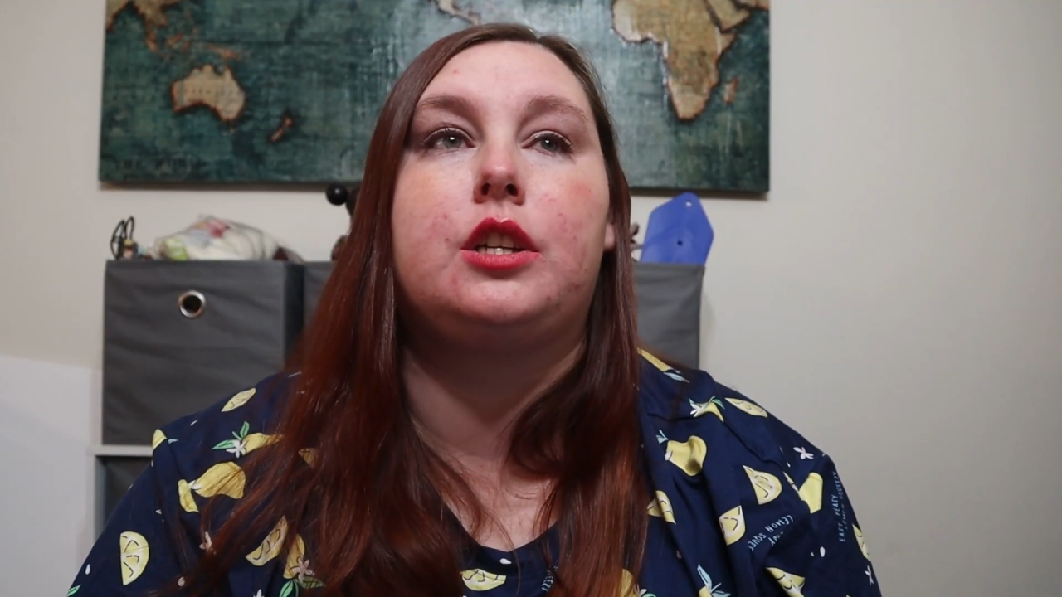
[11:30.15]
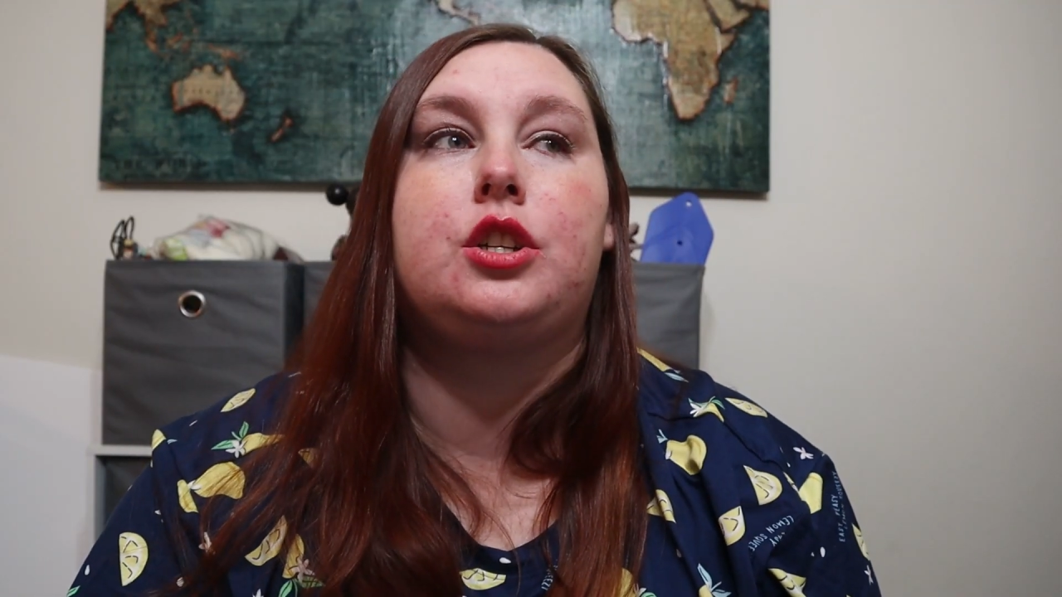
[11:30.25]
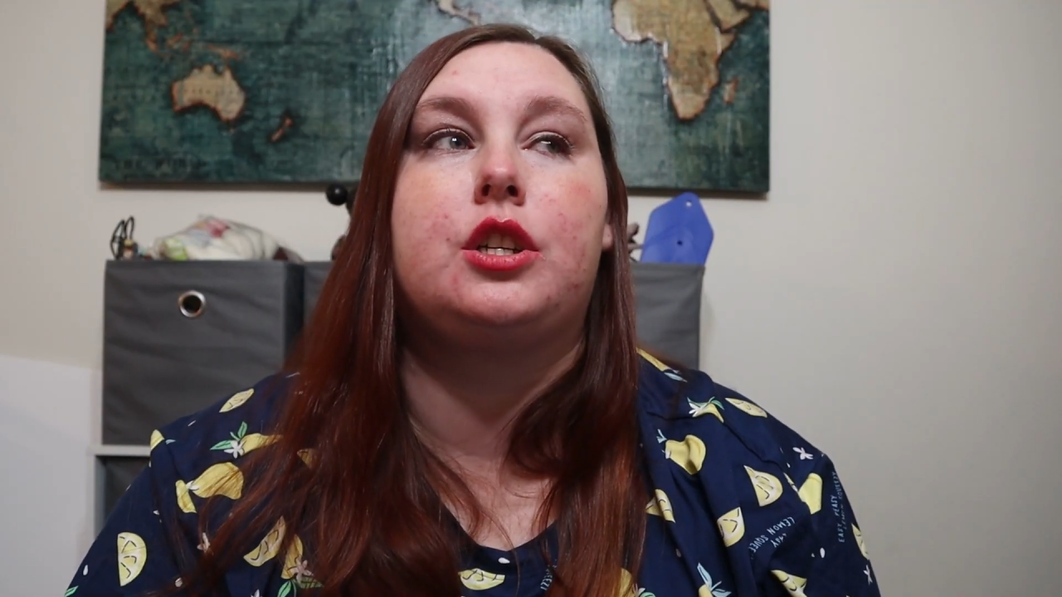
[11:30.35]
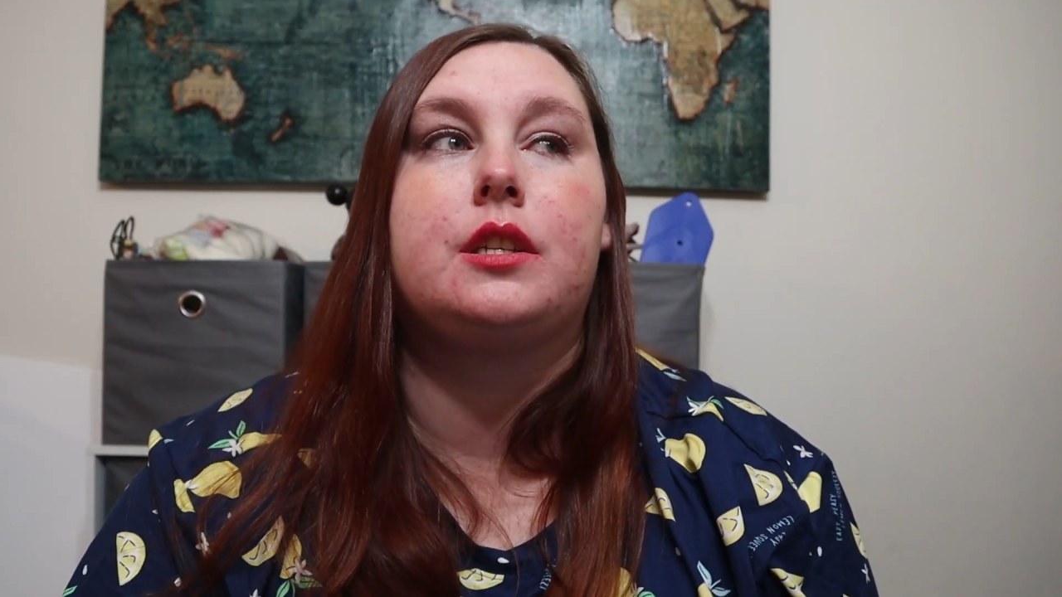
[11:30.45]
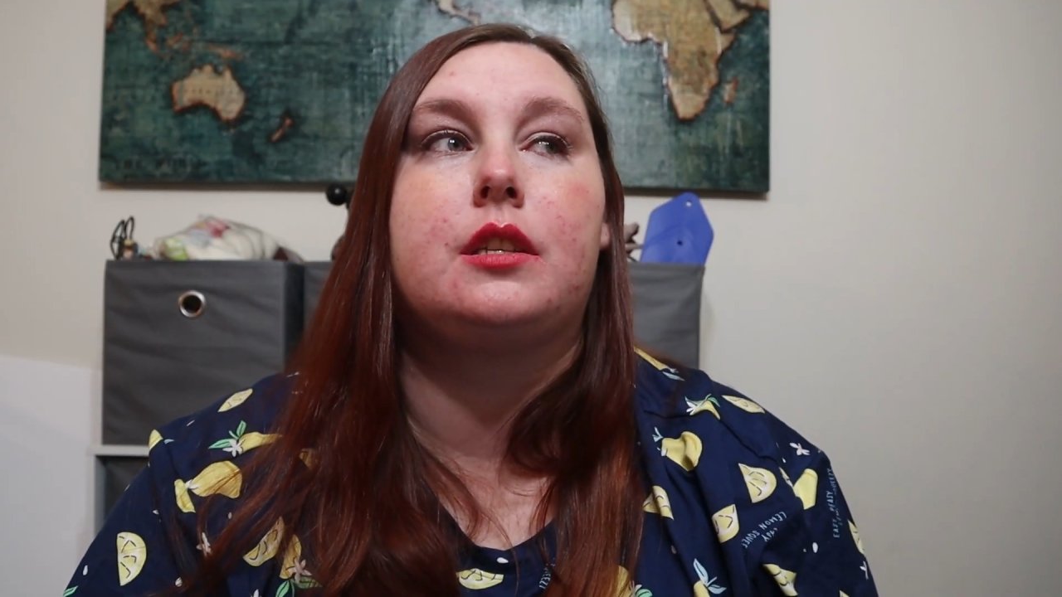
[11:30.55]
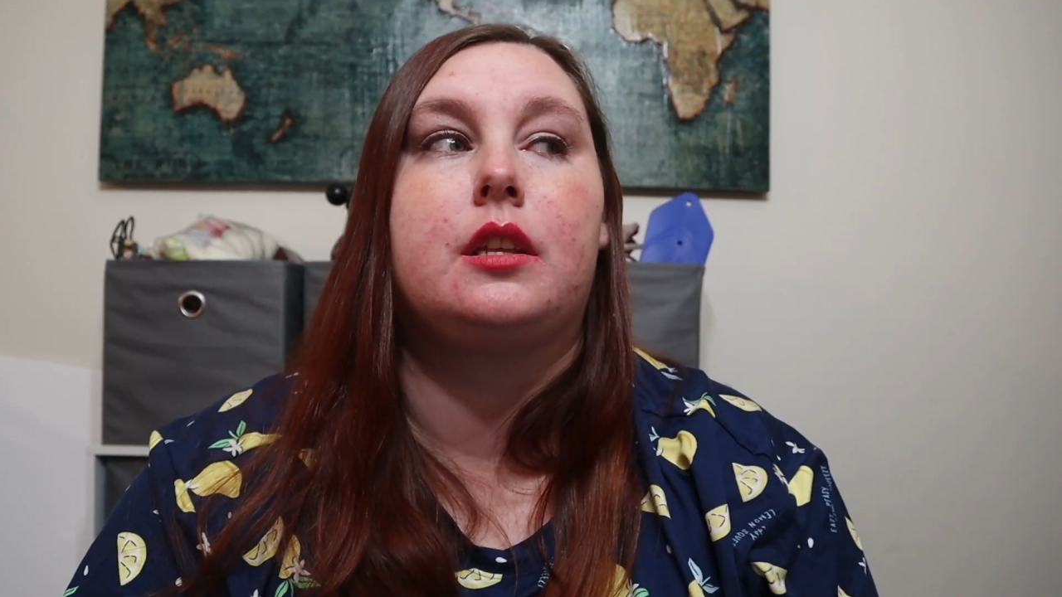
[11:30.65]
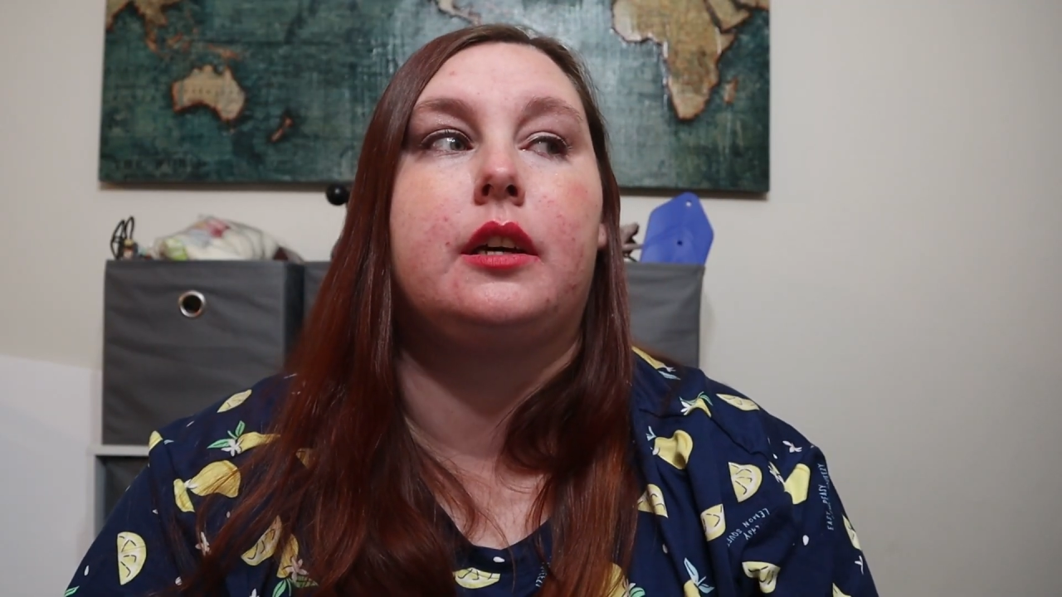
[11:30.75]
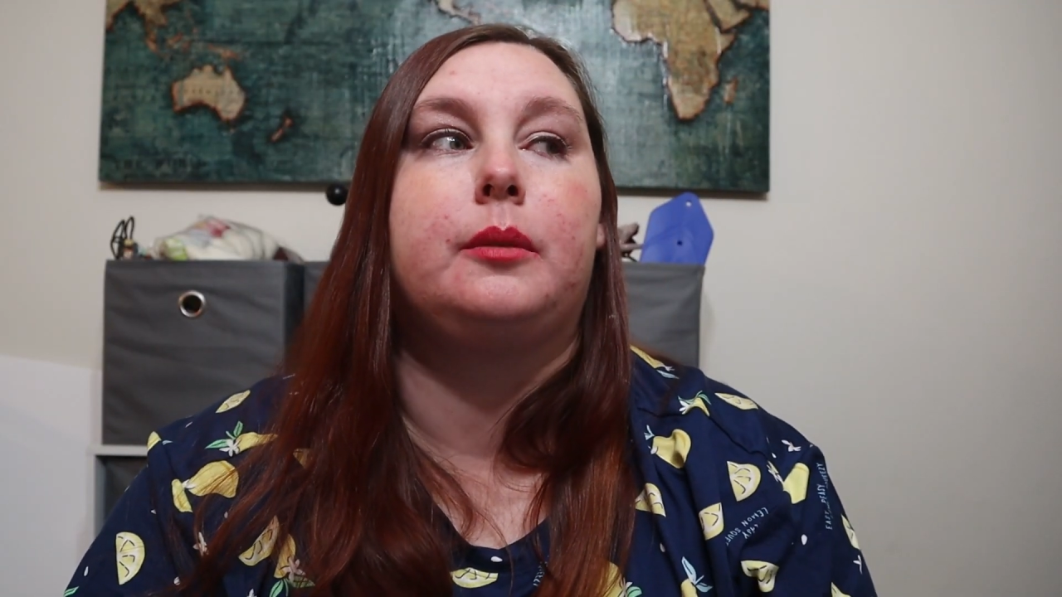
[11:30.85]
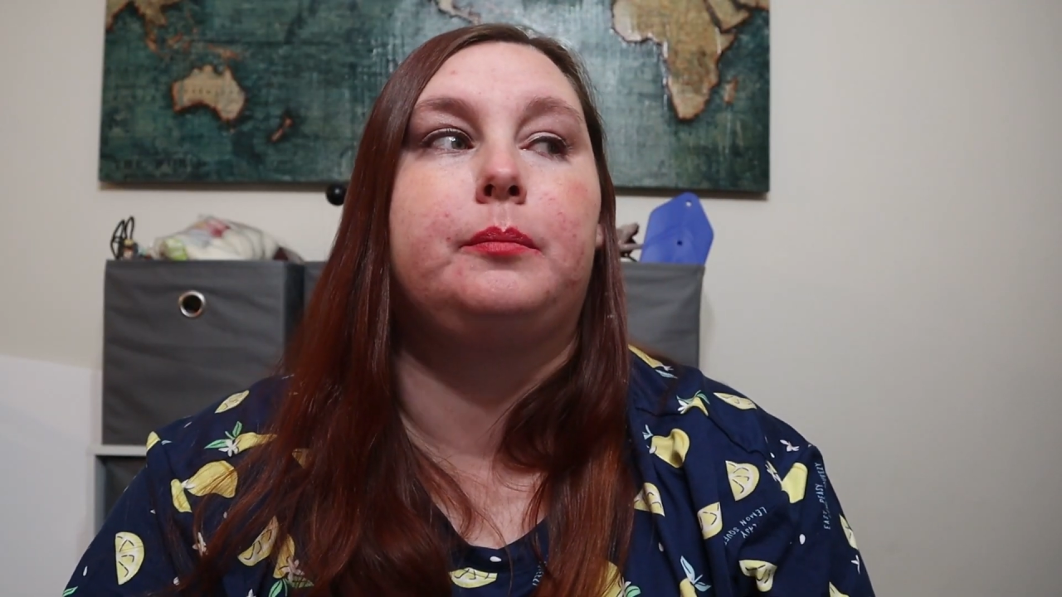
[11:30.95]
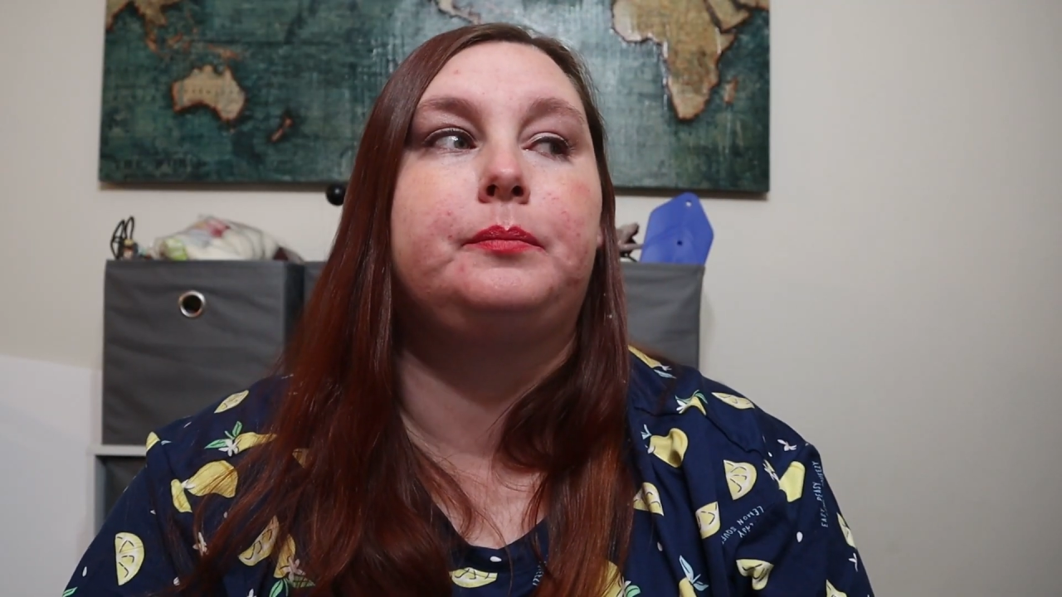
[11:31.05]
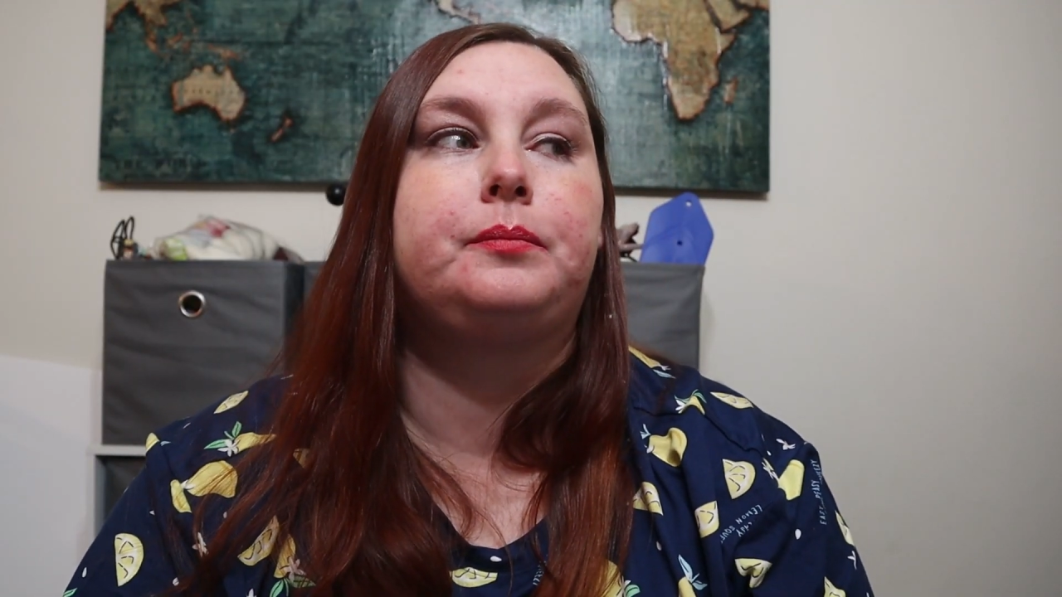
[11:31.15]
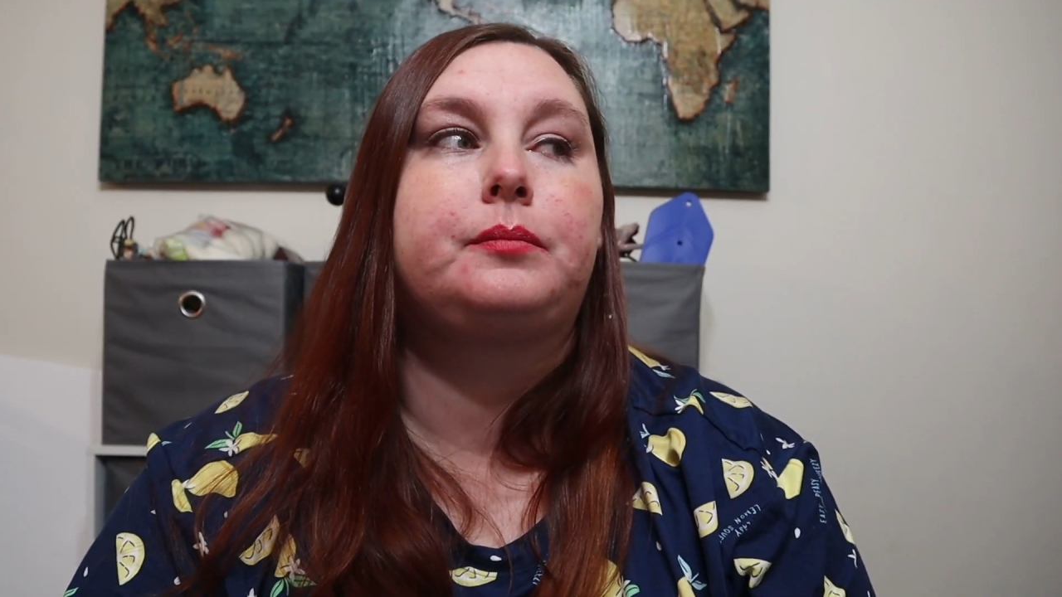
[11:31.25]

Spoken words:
It's just the